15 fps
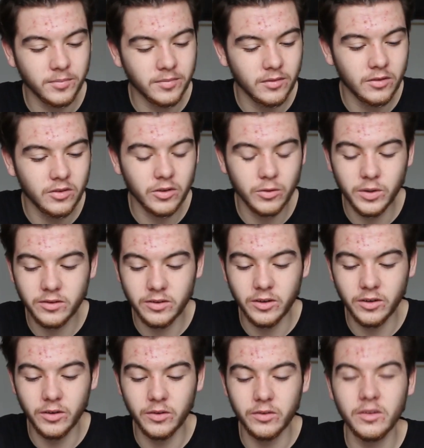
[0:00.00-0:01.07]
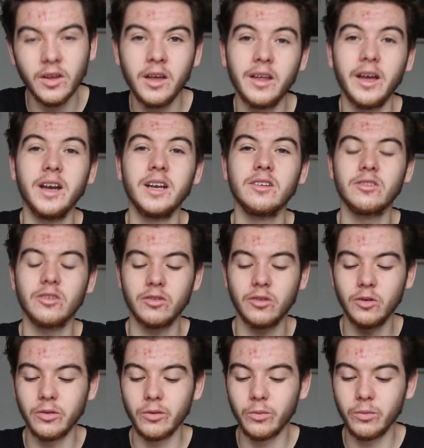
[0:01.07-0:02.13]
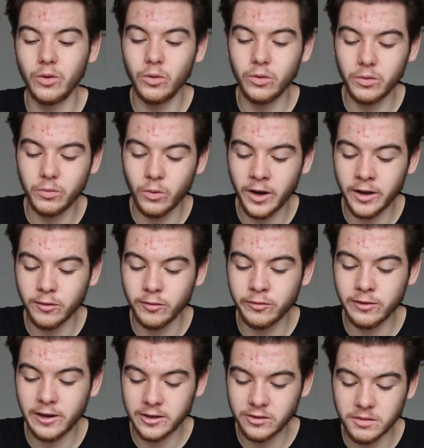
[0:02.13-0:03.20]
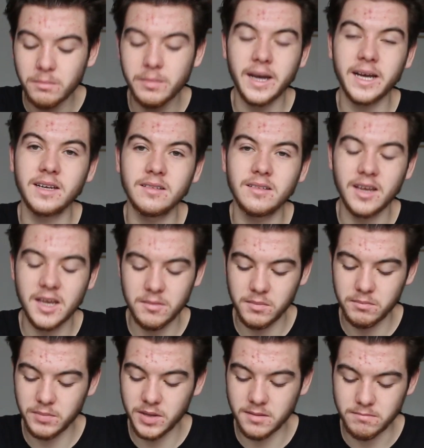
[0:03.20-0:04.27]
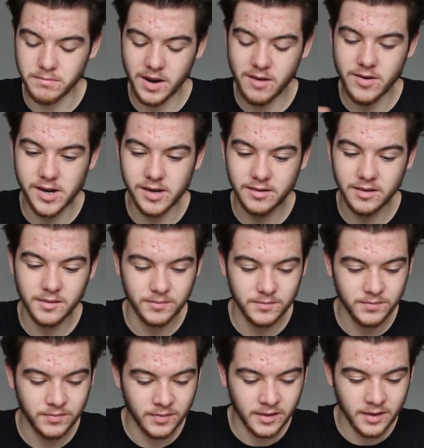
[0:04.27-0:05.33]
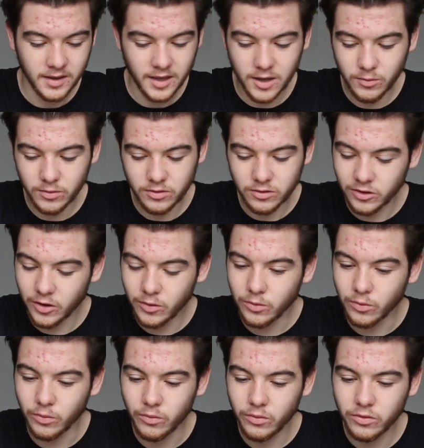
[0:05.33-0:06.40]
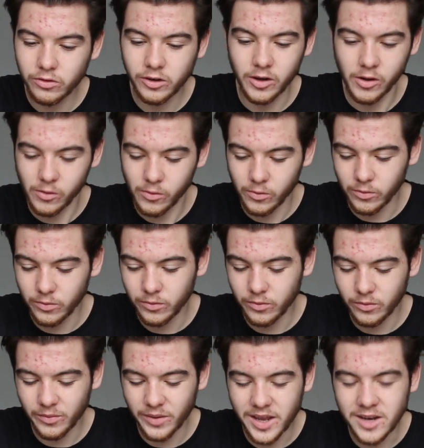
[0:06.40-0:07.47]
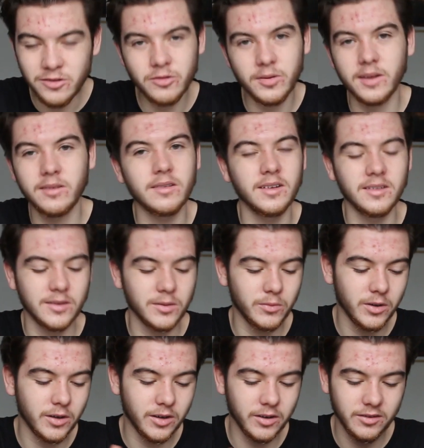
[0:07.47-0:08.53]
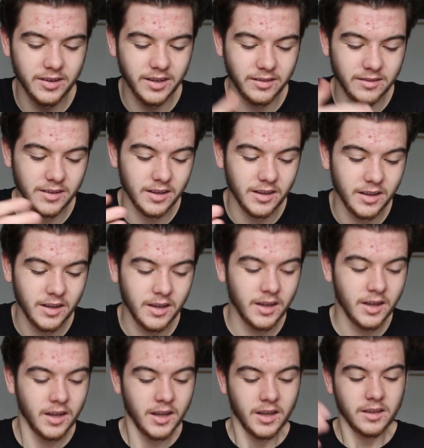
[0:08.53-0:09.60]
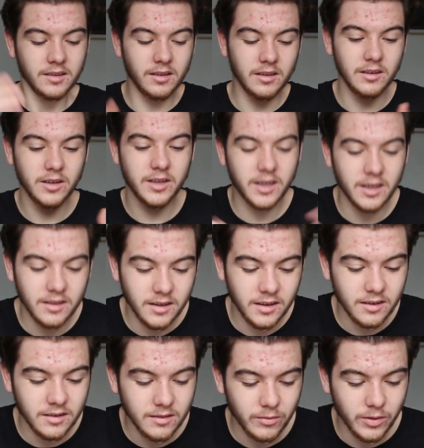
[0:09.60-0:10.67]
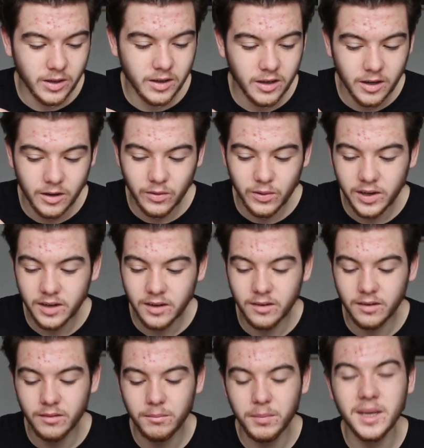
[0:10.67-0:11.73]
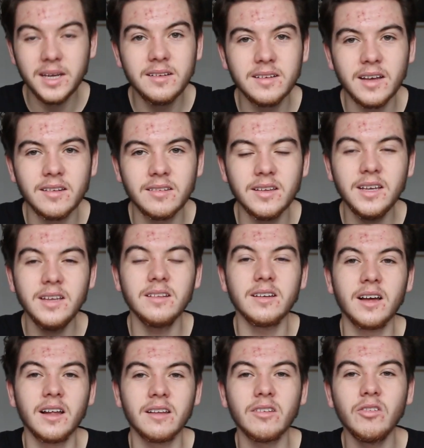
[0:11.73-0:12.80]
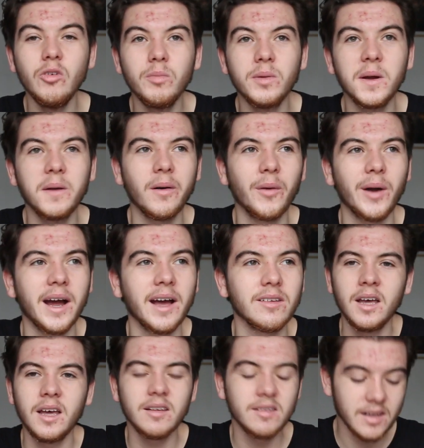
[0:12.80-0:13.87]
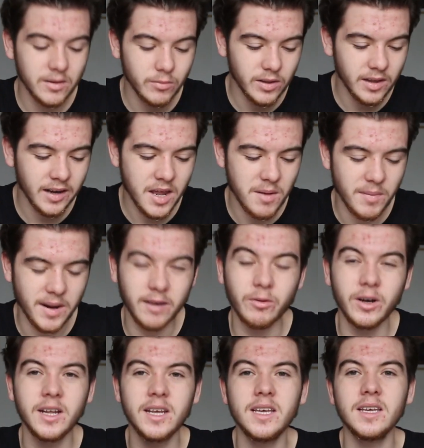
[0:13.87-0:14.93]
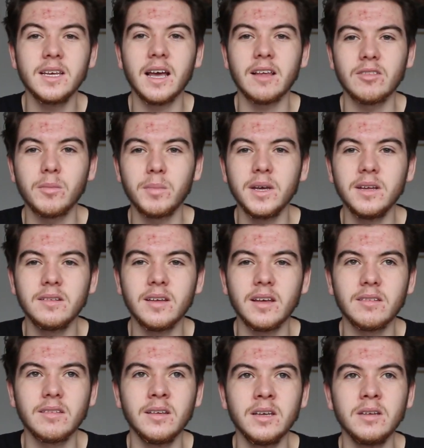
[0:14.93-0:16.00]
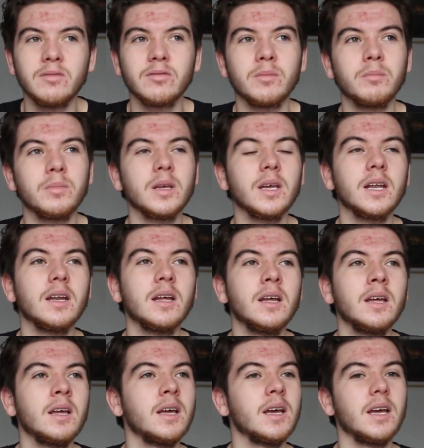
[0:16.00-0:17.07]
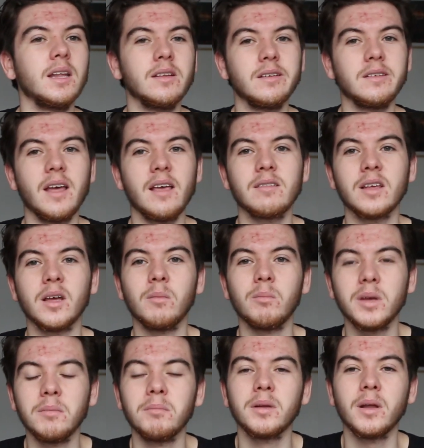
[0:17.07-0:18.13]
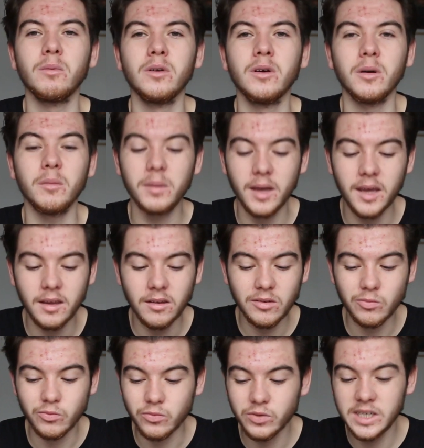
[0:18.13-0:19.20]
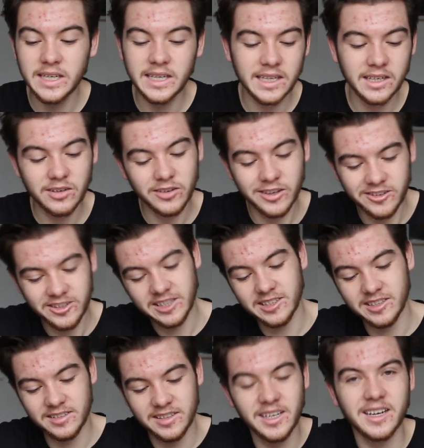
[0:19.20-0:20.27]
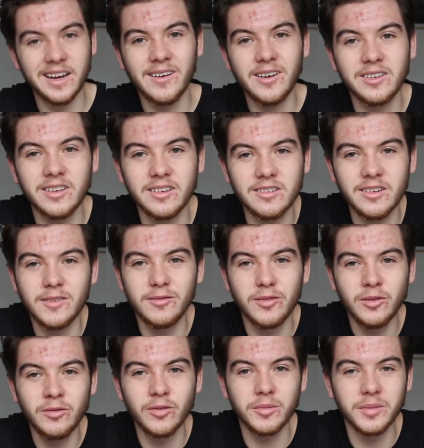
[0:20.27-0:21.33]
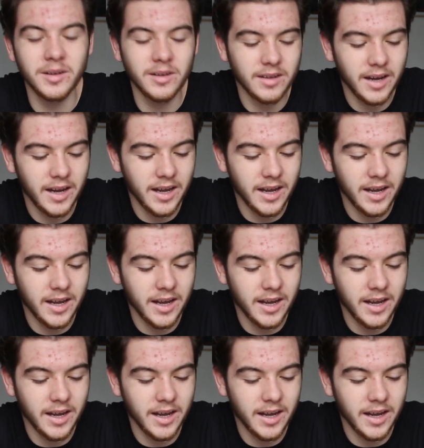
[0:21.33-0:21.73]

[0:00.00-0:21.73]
sewer tunnels, and it's just all the while flashing back to him being buried. It was so interesting to watch, and to look at this recurring PTSD that a superhero has. It's like with Iron Man, when he has the PTSD from being in the desert, being blown up. It's really interesting to see a character so vulnerable,